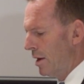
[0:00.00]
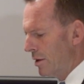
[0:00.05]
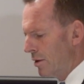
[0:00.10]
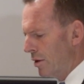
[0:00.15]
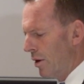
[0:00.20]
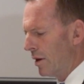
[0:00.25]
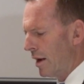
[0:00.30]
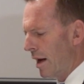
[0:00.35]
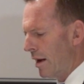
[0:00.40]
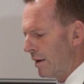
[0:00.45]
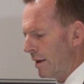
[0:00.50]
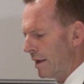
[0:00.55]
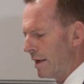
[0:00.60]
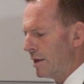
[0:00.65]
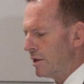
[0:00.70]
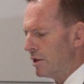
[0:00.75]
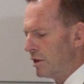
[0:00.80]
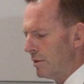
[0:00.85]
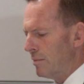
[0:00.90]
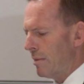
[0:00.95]
Not only
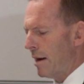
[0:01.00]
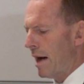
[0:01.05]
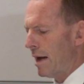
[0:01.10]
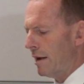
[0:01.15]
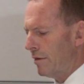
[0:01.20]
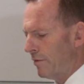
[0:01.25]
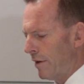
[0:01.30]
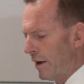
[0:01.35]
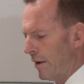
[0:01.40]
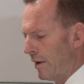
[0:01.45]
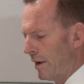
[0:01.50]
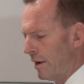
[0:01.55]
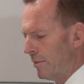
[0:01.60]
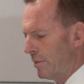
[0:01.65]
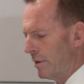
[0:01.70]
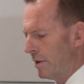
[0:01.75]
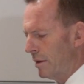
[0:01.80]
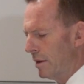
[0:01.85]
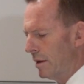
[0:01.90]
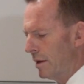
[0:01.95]
is demand
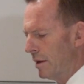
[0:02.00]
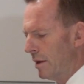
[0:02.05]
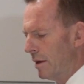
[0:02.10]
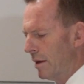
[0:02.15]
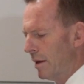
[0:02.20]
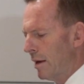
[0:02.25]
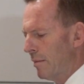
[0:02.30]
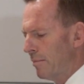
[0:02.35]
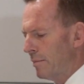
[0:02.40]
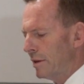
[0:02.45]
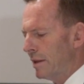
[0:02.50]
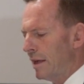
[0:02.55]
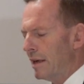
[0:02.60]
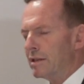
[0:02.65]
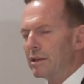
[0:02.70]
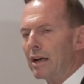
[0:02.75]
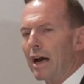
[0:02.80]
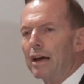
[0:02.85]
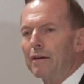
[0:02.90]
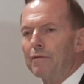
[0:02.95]
variable, but
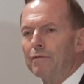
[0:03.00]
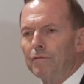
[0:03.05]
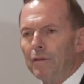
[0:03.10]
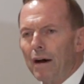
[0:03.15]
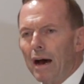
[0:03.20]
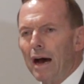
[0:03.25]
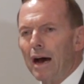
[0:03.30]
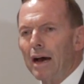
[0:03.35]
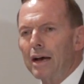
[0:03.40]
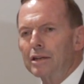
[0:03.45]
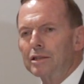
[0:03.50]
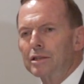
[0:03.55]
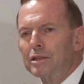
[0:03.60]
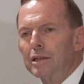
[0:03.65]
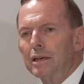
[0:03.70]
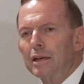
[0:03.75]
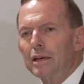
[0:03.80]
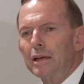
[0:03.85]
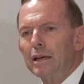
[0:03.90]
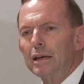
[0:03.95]
there's a
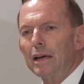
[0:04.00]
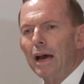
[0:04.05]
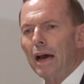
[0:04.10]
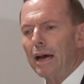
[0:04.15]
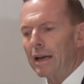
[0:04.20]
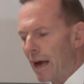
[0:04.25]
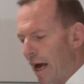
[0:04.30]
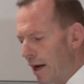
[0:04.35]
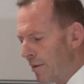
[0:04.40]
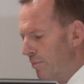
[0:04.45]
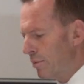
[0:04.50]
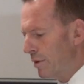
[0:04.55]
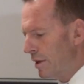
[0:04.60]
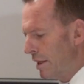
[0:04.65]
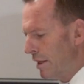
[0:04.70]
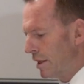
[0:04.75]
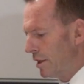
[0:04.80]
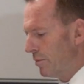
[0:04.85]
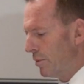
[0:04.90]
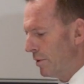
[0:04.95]
vast and
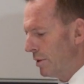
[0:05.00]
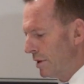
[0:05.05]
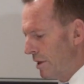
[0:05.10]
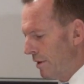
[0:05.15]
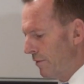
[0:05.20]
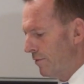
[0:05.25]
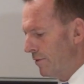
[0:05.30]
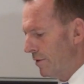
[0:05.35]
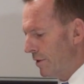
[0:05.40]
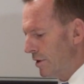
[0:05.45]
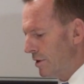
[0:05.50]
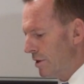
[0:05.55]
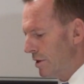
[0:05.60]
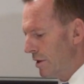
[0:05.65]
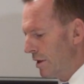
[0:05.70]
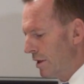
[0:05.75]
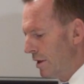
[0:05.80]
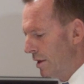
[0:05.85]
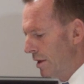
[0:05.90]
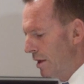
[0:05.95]
unpredictable
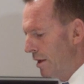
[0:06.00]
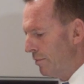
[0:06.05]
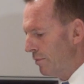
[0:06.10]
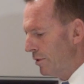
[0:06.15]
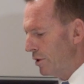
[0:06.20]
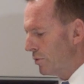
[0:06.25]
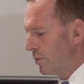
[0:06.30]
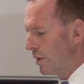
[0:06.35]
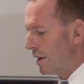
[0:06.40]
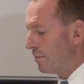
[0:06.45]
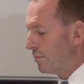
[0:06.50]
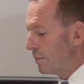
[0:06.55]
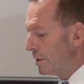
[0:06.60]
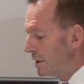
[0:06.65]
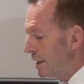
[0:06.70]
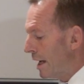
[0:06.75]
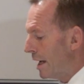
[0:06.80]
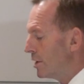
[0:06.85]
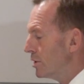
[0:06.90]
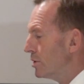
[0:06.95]
difference between
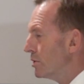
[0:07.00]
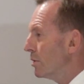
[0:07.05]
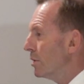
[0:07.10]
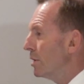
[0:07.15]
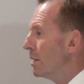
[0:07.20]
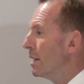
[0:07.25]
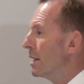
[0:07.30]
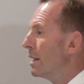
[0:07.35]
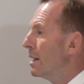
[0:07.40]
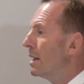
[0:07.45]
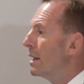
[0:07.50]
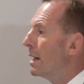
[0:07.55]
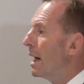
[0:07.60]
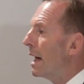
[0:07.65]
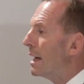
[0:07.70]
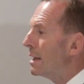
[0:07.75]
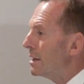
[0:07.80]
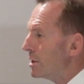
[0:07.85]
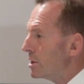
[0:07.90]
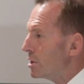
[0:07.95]
potential
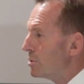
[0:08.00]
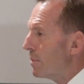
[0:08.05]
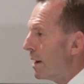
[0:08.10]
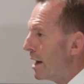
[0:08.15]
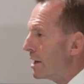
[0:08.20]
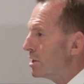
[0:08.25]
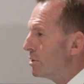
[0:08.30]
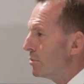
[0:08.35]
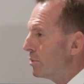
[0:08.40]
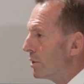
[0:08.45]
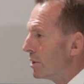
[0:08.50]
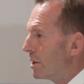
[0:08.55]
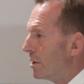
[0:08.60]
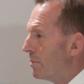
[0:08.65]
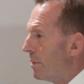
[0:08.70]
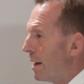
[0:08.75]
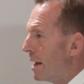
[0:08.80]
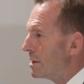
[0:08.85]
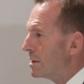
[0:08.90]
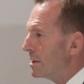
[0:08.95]
and dispatchable
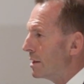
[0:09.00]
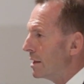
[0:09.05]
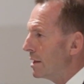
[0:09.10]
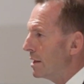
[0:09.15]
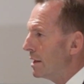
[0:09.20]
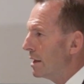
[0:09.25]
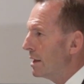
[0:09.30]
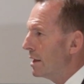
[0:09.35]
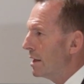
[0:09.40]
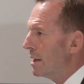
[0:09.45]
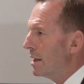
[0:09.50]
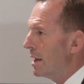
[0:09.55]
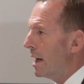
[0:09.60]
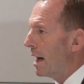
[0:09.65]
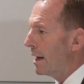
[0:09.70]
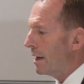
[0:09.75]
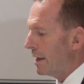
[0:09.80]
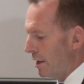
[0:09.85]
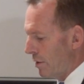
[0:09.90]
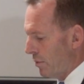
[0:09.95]
capacity
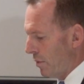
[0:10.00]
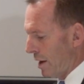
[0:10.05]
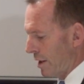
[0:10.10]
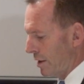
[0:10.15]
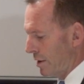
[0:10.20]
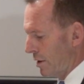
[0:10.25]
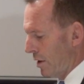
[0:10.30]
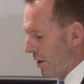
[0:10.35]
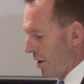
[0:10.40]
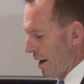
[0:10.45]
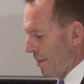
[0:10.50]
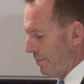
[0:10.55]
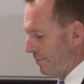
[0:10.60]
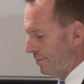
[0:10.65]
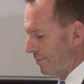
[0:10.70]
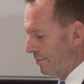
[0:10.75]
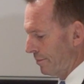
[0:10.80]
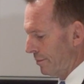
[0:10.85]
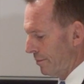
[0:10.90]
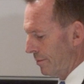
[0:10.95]
at any one time.
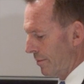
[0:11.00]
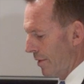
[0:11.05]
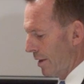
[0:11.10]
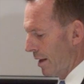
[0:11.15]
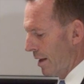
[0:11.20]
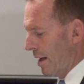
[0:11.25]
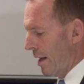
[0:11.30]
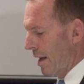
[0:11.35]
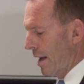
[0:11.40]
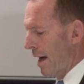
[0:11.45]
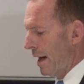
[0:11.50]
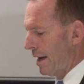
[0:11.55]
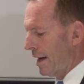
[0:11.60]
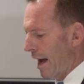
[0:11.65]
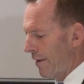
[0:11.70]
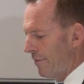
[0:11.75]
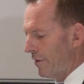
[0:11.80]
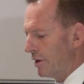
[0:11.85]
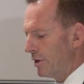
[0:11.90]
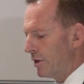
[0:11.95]
And
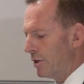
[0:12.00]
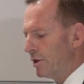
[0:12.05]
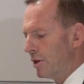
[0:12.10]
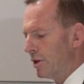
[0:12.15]
having to